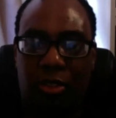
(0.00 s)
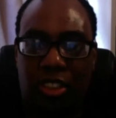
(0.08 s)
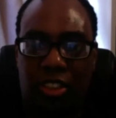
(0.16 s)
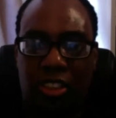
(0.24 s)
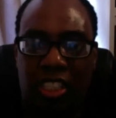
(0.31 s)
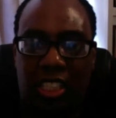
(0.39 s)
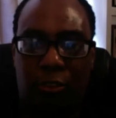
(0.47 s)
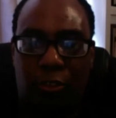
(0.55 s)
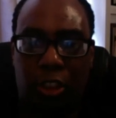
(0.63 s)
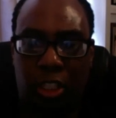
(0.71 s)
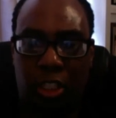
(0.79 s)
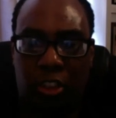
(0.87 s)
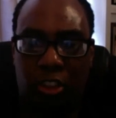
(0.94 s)
To see you again before
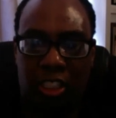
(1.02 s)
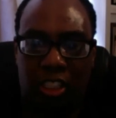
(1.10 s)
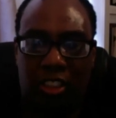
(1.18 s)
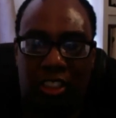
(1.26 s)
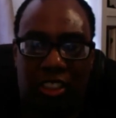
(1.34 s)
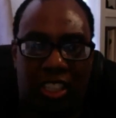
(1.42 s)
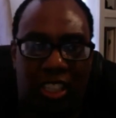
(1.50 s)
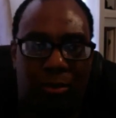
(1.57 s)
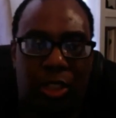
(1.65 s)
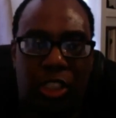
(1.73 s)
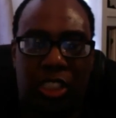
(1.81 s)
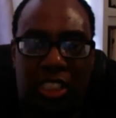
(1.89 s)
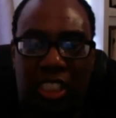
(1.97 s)
you go. You know, I
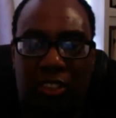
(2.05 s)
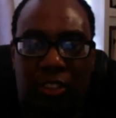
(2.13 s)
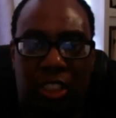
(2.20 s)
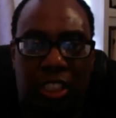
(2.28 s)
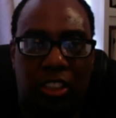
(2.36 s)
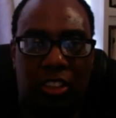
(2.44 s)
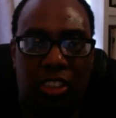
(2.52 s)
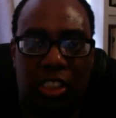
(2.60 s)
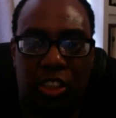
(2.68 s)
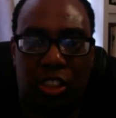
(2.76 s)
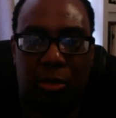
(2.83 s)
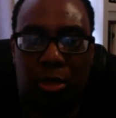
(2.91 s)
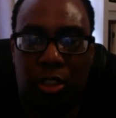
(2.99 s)
appreciate the interview. You know, you're such
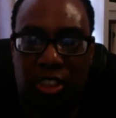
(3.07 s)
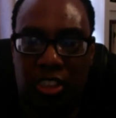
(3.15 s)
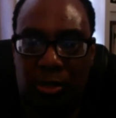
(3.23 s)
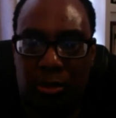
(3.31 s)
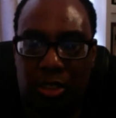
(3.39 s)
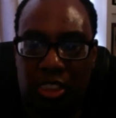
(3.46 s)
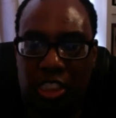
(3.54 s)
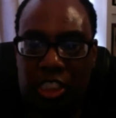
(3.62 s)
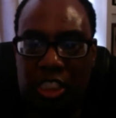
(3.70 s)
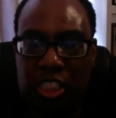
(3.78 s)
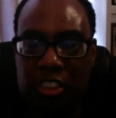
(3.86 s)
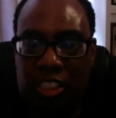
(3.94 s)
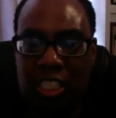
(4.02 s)
a good person, musician,
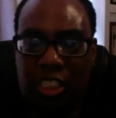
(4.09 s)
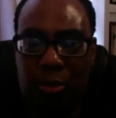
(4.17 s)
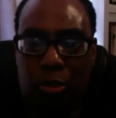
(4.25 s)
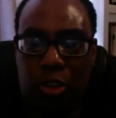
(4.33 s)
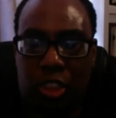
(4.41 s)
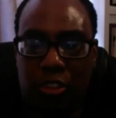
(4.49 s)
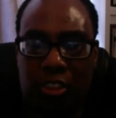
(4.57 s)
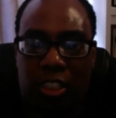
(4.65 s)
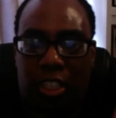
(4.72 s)
and I support you.